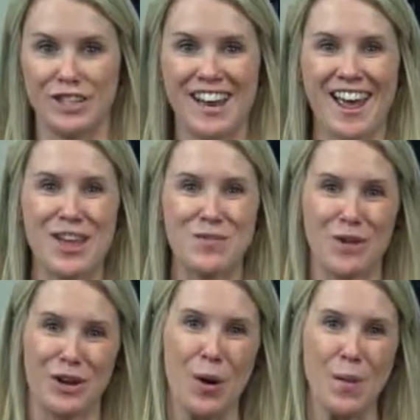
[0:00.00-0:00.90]
today, you
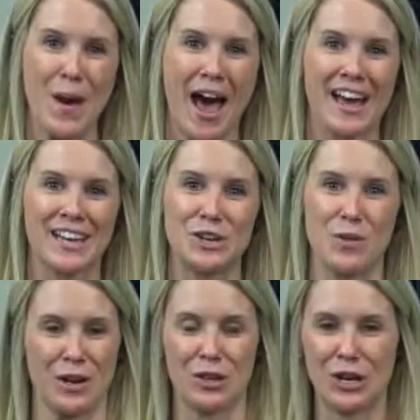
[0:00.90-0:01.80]
want to go back and you
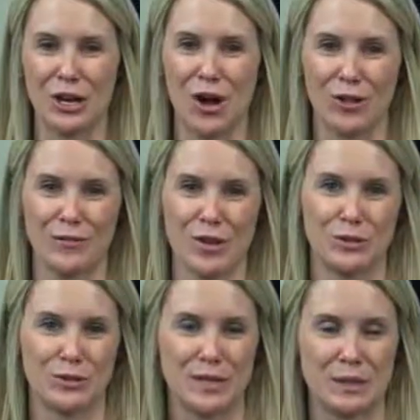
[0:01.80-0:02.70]
want to look at all of
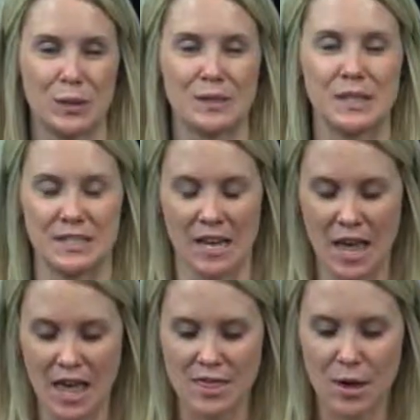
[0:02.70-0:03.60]
those resources.
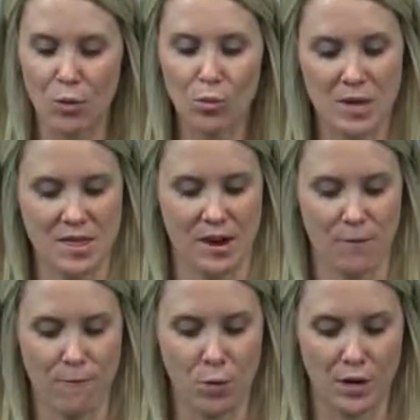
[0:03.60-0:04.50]
They will be there
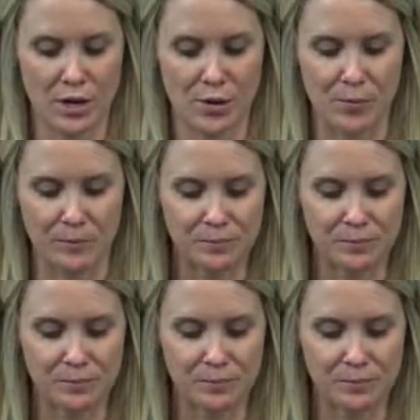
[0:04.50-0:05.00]
for you.